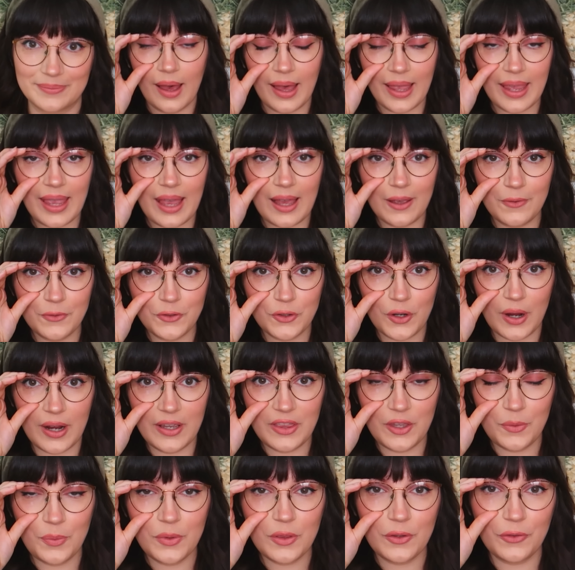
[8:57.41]
I have
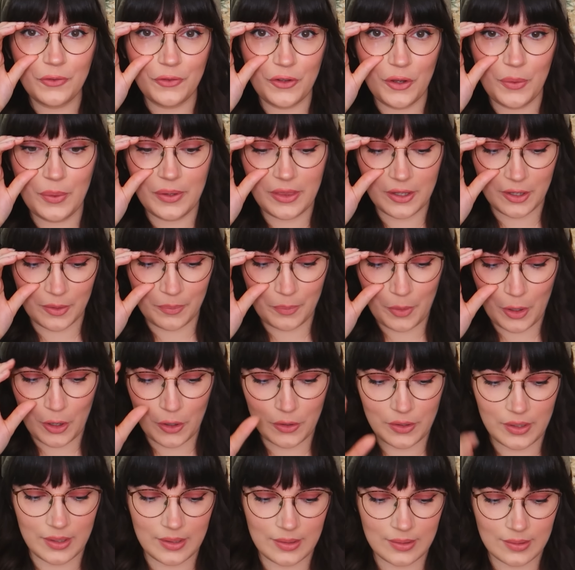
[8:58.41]
tried them with a few other
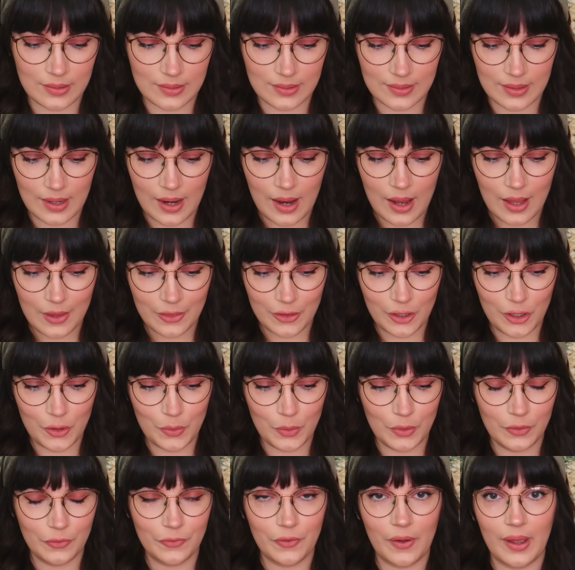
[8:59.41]
components that you
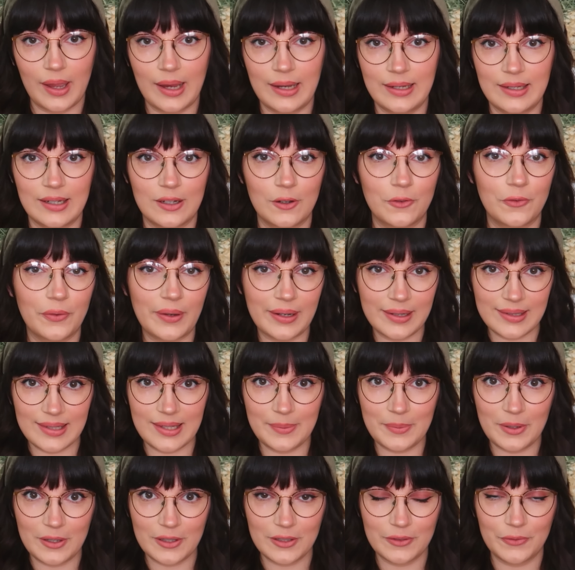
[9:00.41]
would find in a fancy
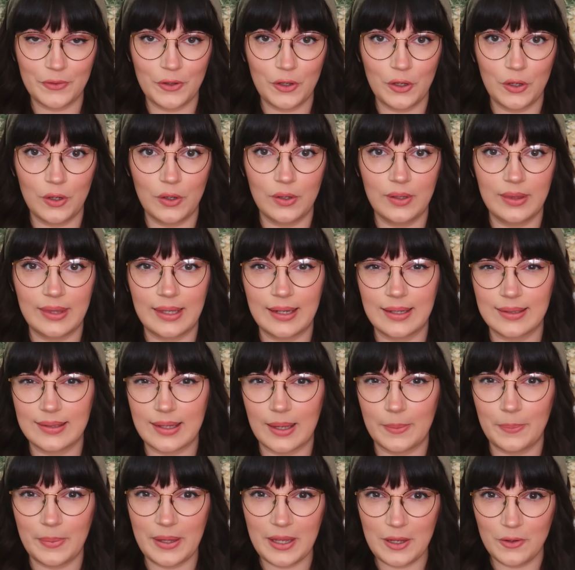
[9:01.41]
mouse food, things
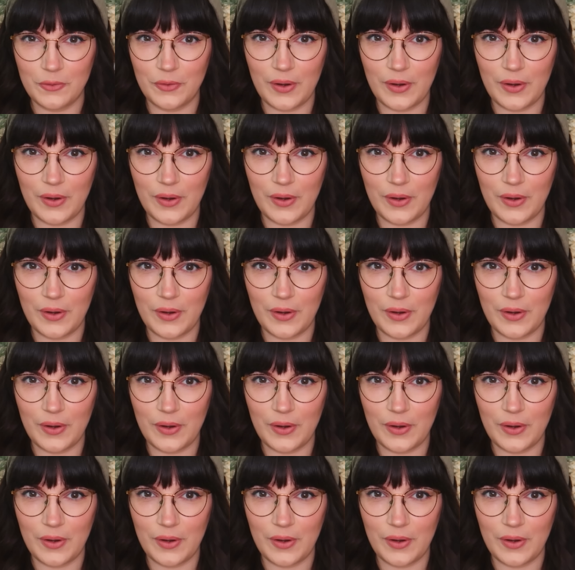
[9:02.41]
like pea